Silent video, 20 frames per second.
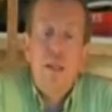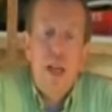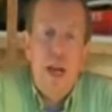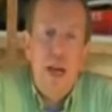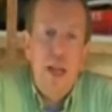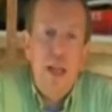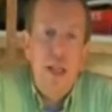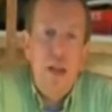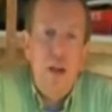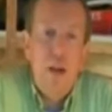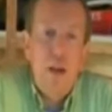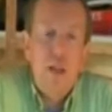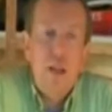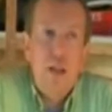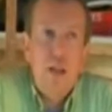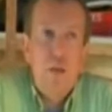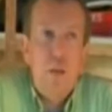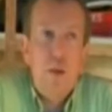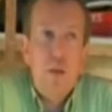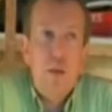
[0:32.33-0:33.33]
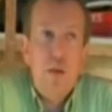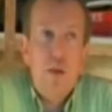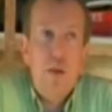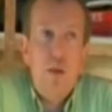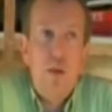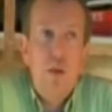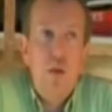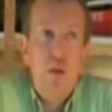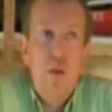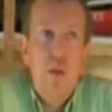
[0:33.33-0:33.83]
Today I just want
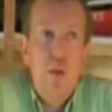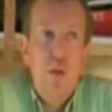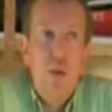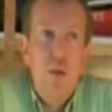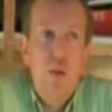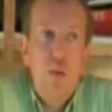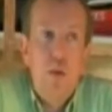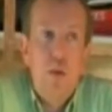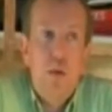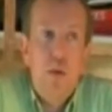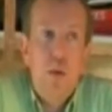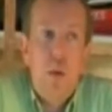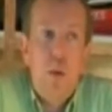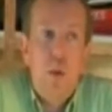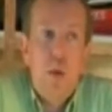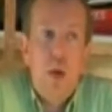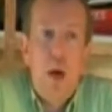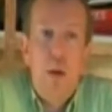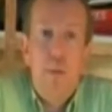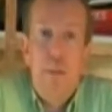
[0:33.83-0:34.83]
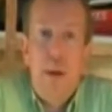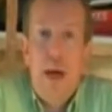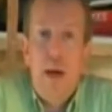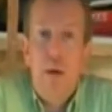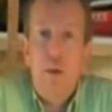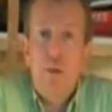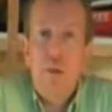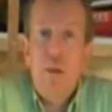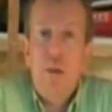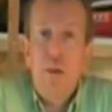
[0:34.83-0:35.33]
to talk
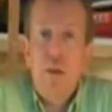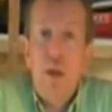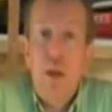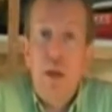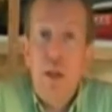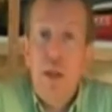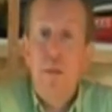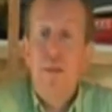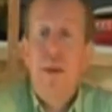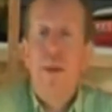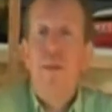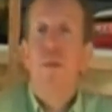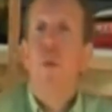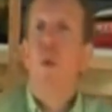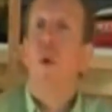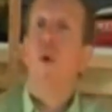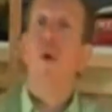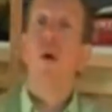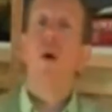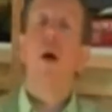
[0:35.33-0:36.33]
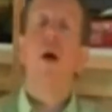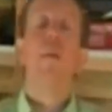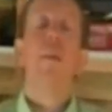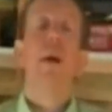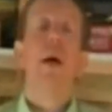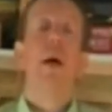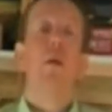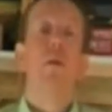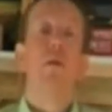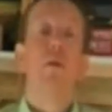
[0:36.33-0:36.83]
about a little bit more
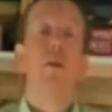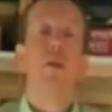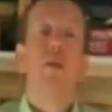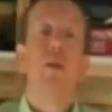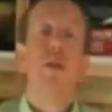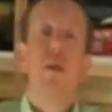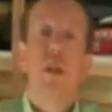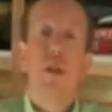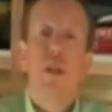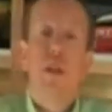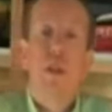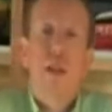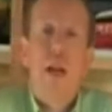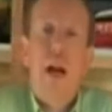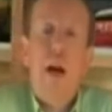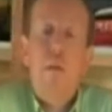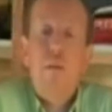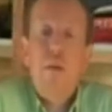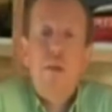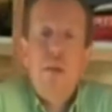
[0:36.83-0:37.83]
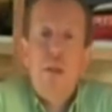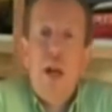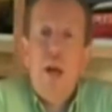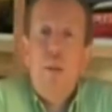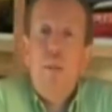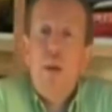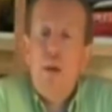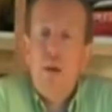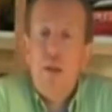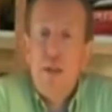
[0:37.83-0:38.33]
about camera
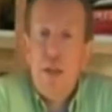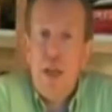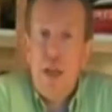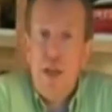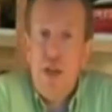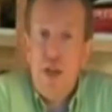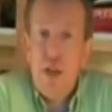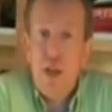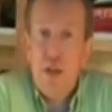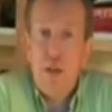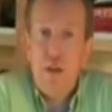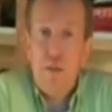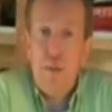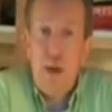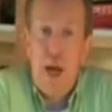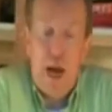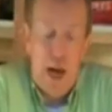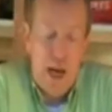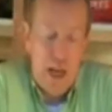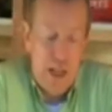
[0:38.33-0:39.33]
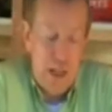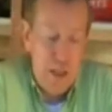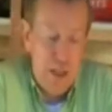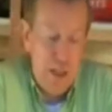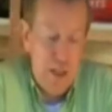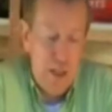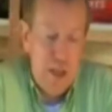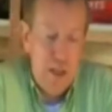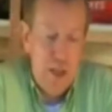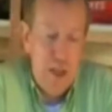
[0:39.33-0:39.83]
stabilization
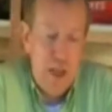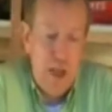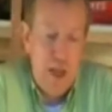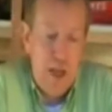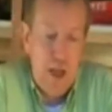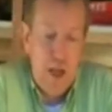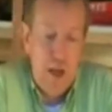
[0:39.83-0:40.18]
and